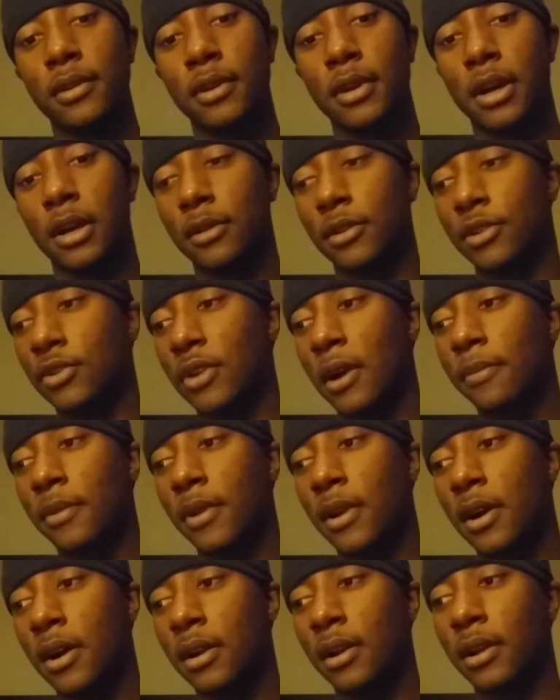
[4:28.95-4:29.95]
on the drop
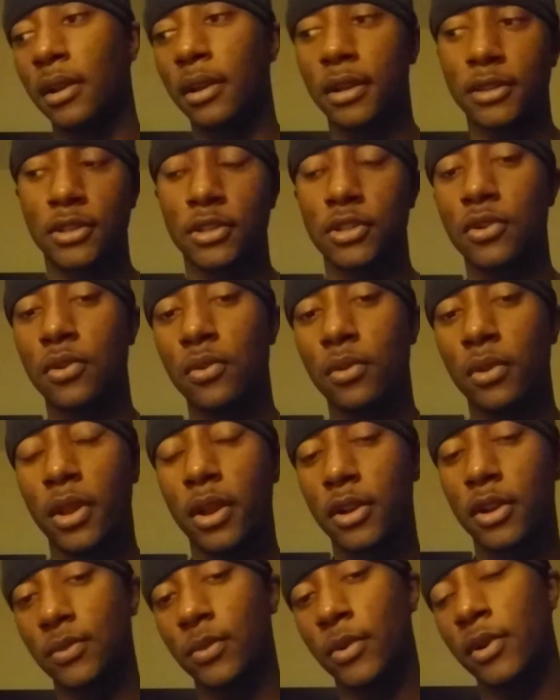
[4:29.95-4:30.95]
yard, and there's a school
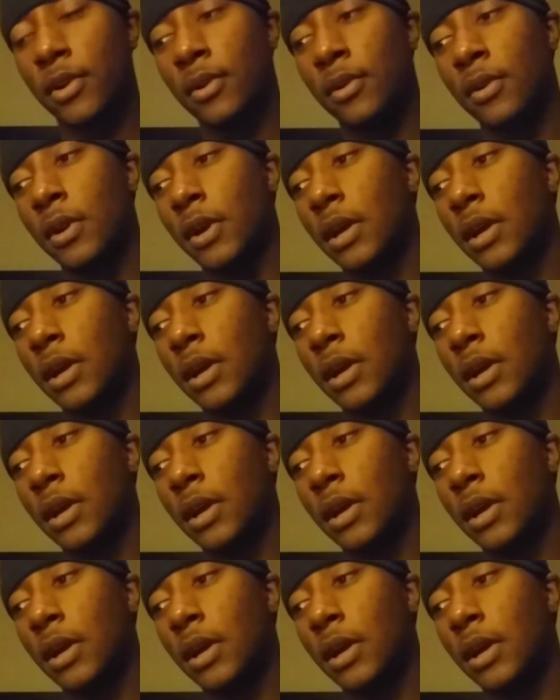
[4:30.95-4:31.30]
there as well.